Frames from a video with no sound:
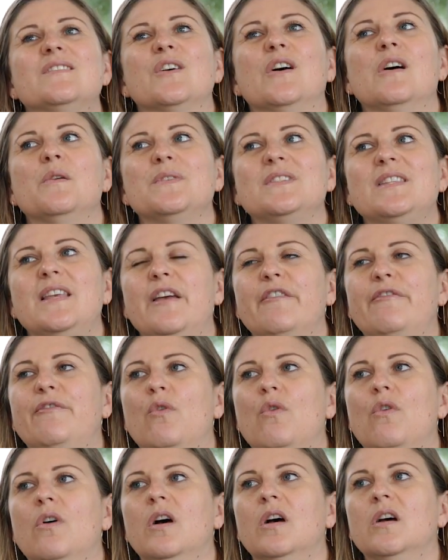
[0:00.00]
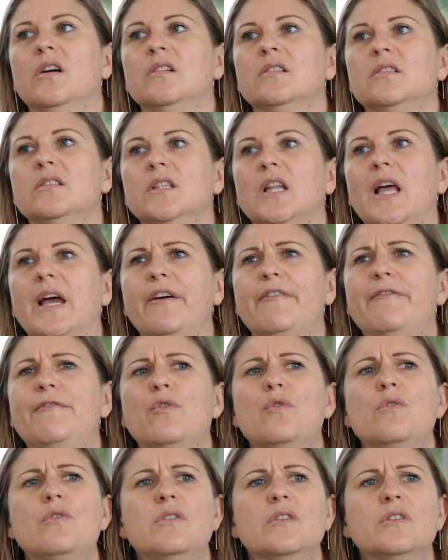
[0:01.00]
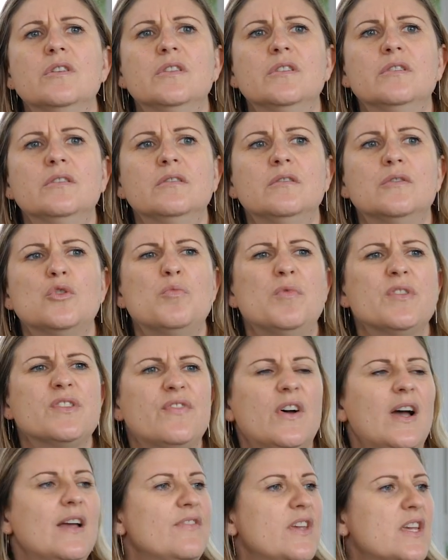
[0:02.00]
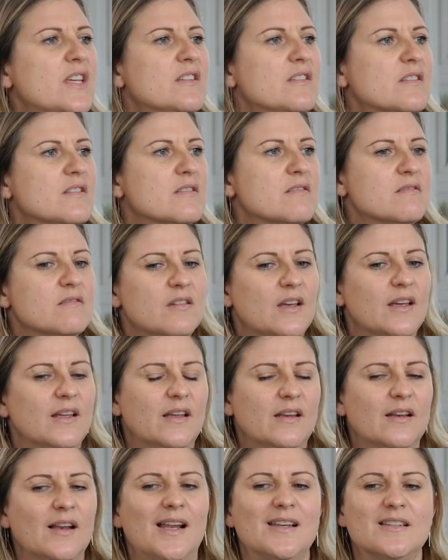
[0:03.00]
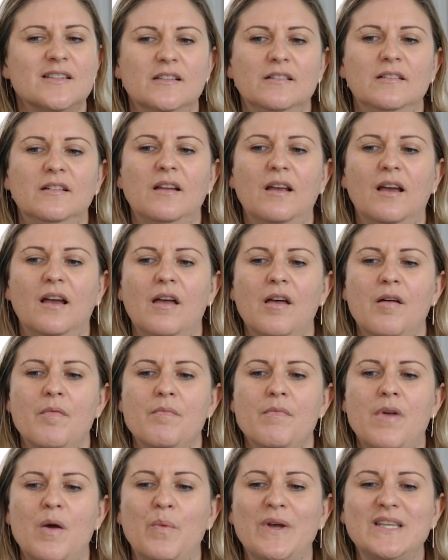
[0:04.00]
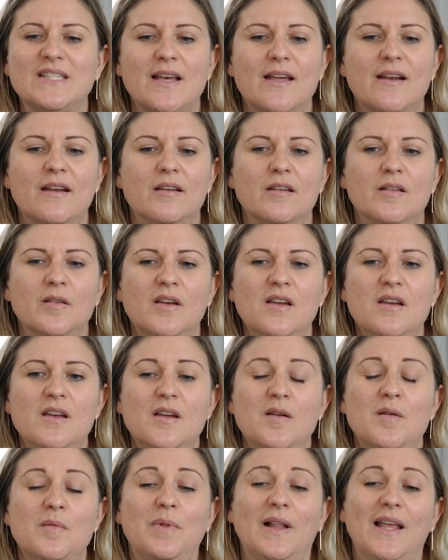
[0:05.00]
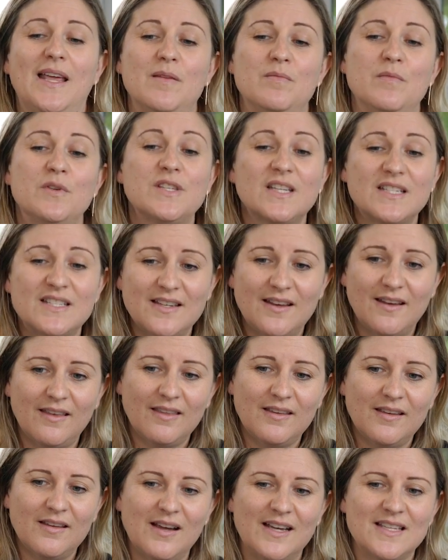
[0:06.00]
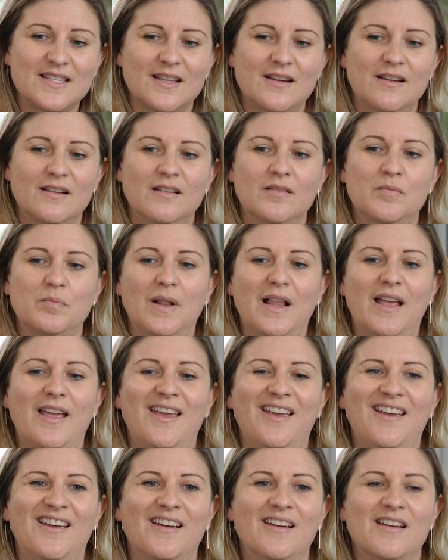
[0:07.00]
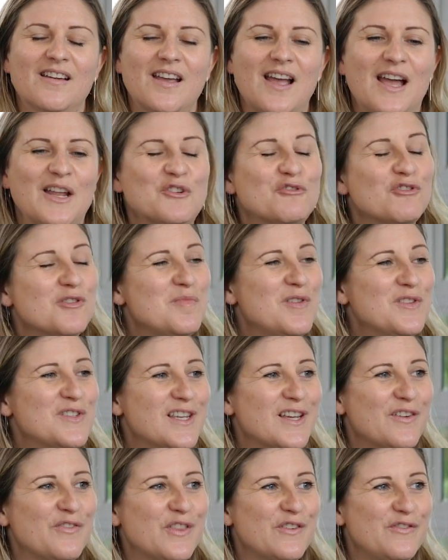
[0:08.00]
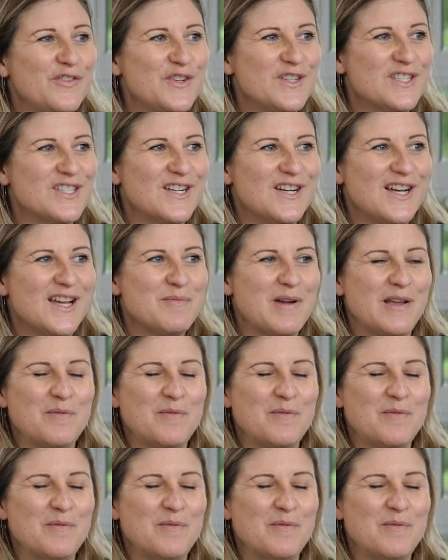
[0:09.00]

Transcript: So I was there for like almost 5 years in London. And we started playing music together. I started playing country music for the first time.